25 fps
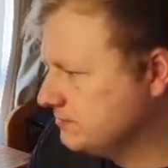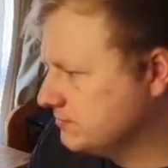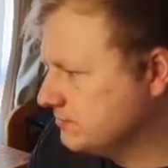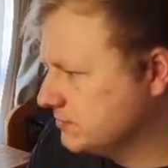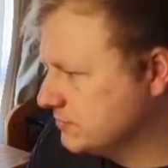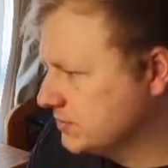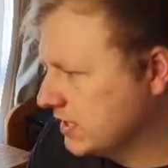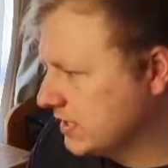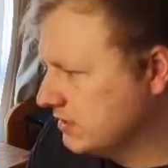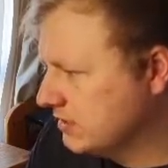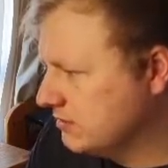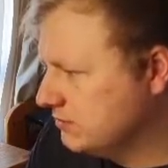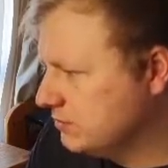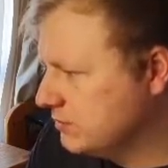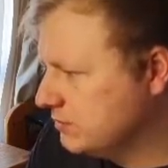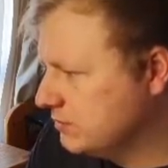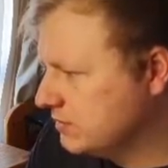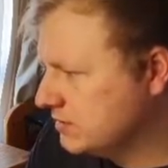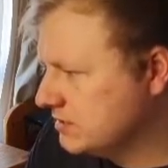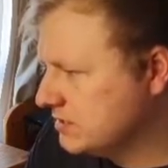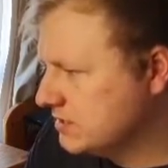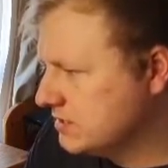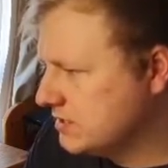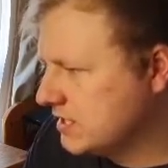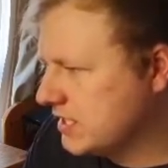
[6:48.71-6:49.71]
Okay, we
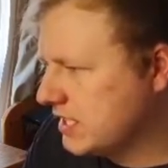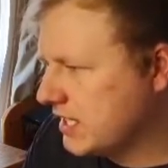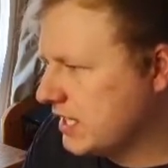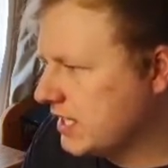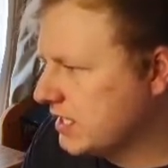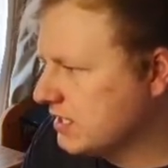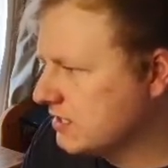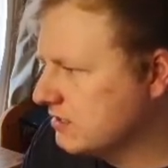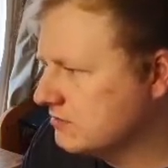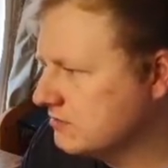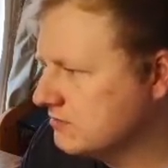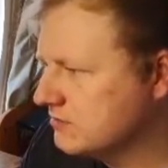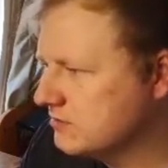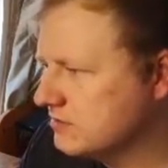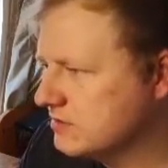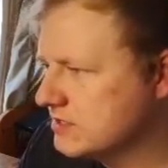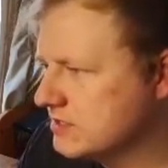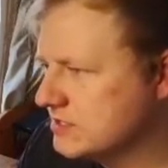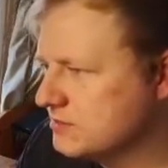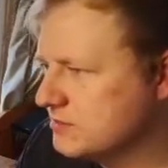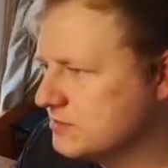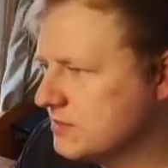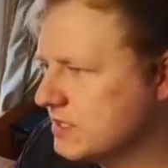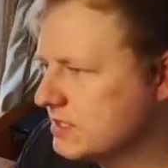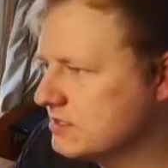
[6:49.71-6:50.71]
want a handle for
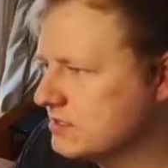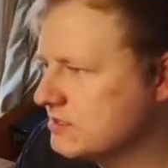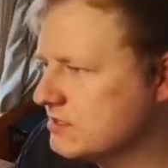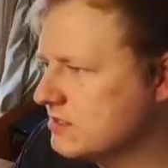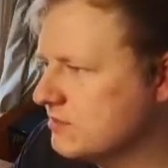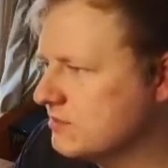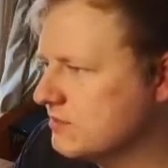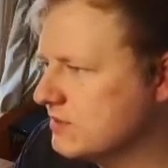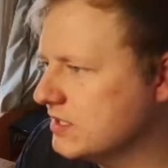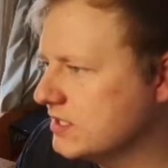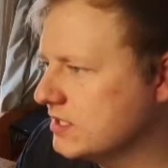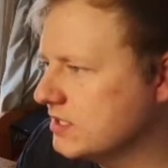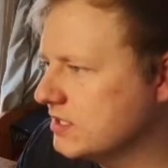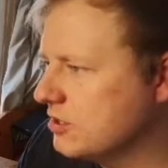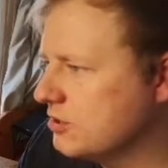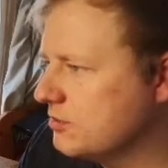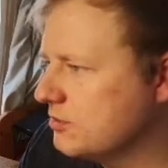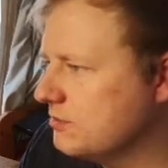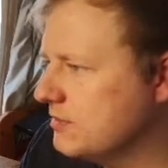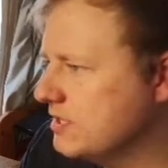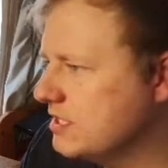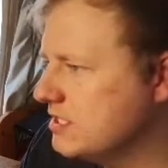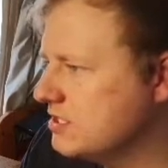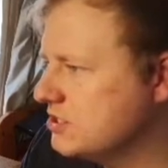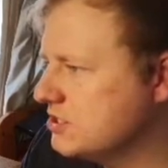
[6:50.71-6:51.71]
this mug. So we're going to go
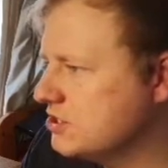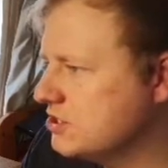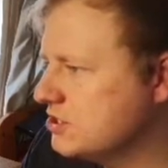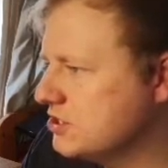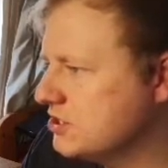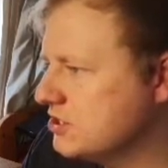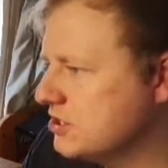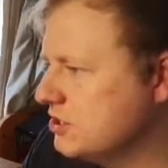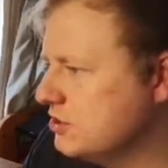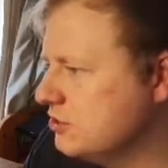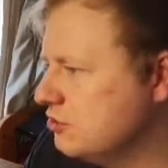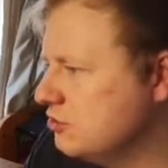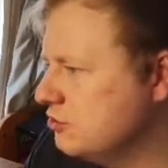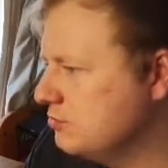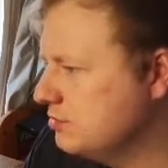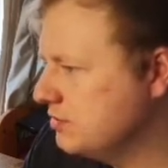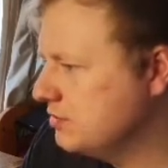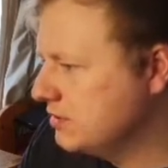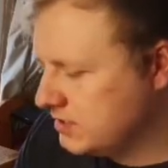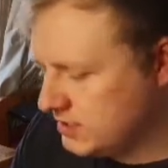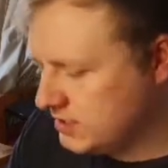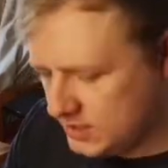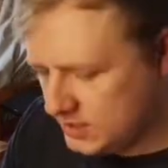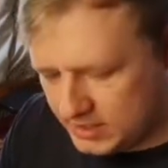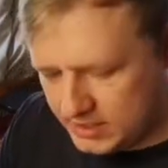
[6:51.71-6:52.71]
mesh, cube,
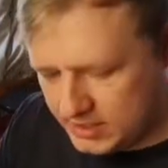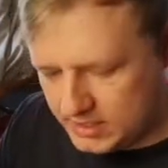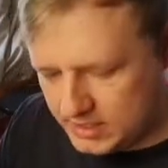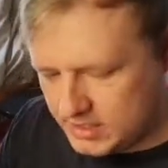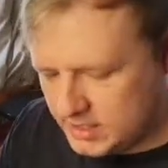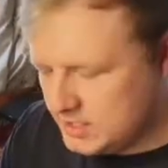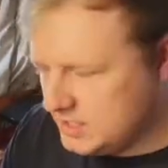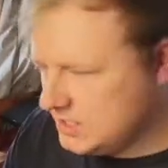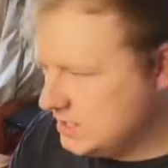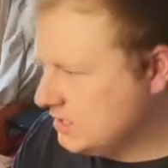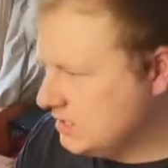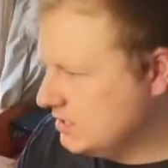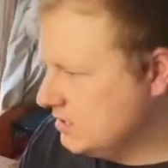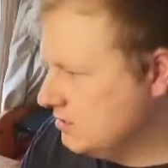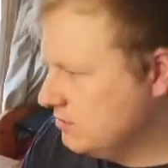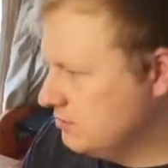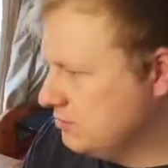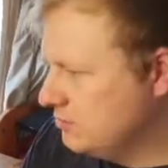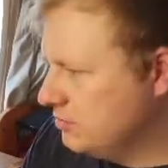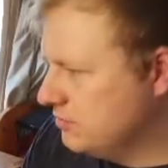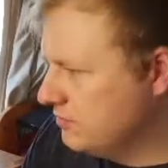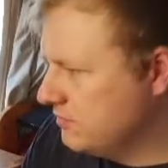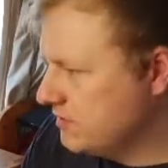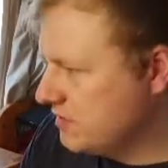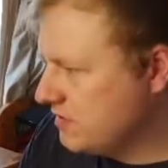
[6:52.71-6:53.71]

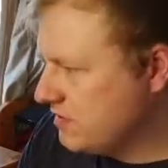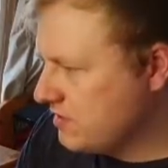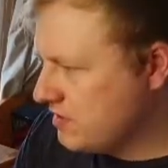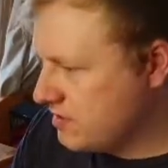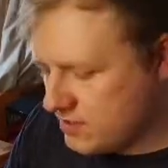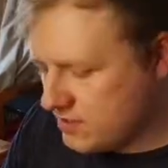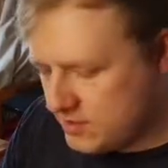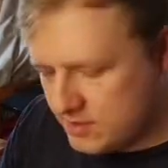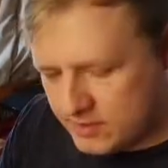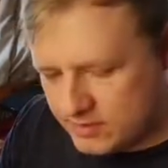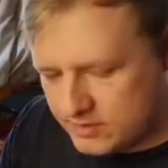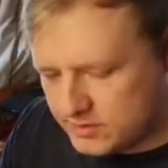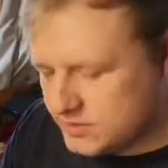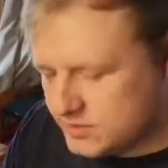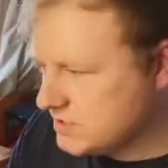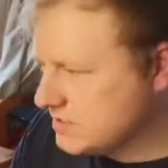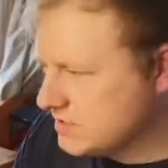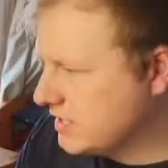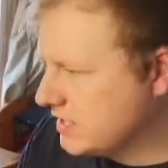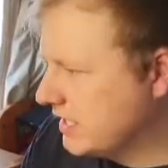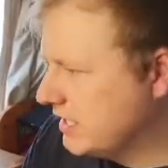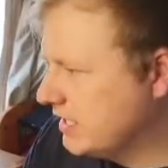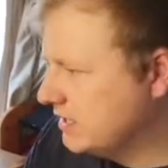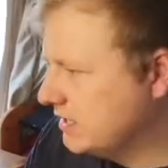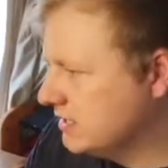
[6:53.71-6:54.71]
move it there,
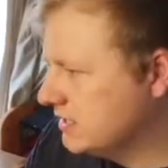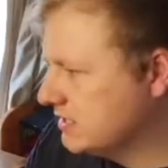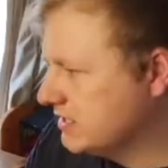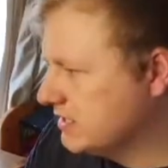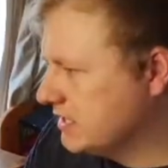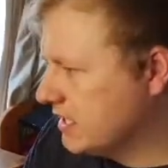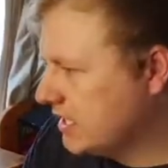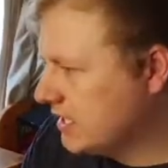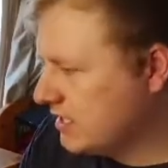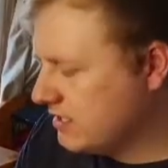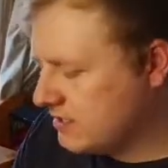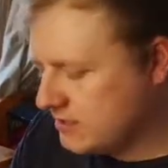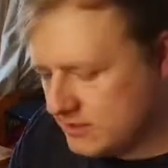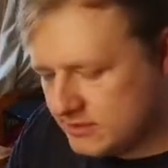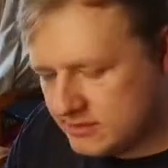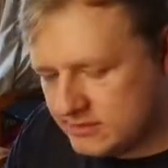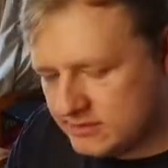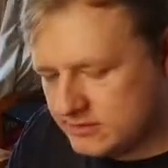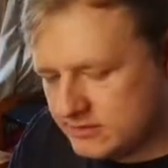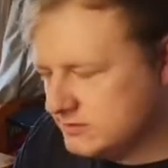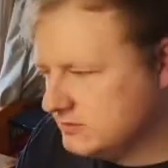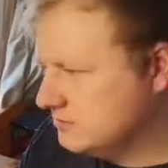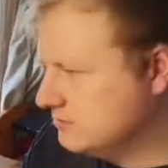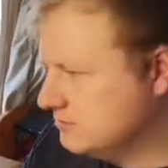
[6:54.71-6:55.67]
scale it down.